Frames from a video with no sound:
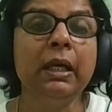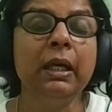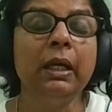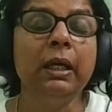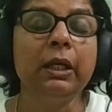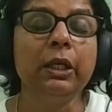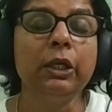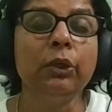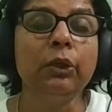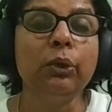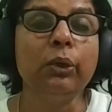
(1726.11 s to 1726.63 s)

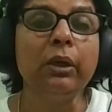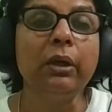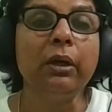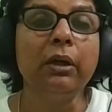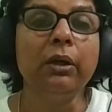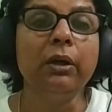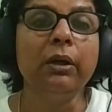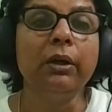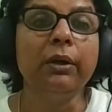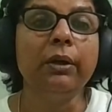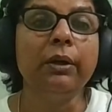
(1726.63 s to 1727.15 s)
you know
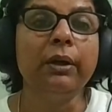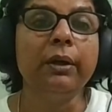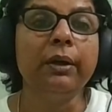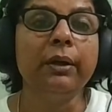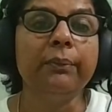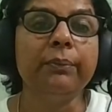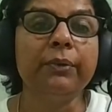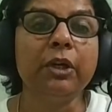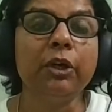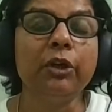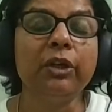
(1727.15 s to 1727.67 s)
uh, uh
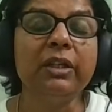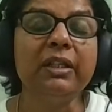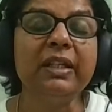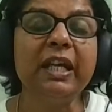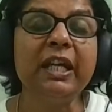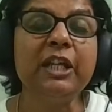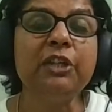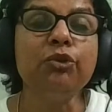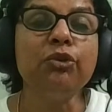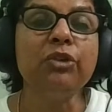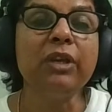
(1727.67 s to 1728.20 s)
on a
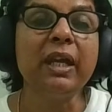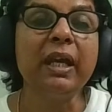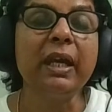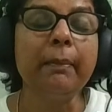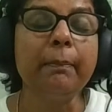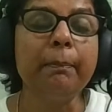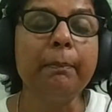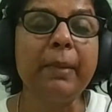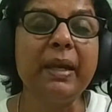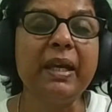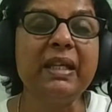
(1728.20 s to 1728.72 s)
day to day
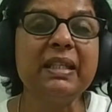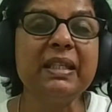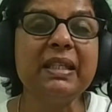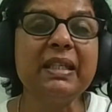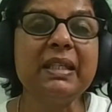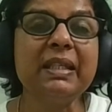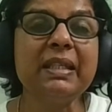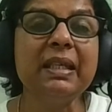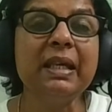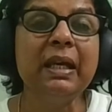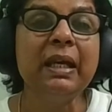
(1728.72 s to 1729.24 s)

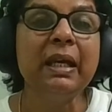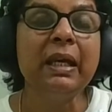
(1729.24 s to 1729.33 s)
basis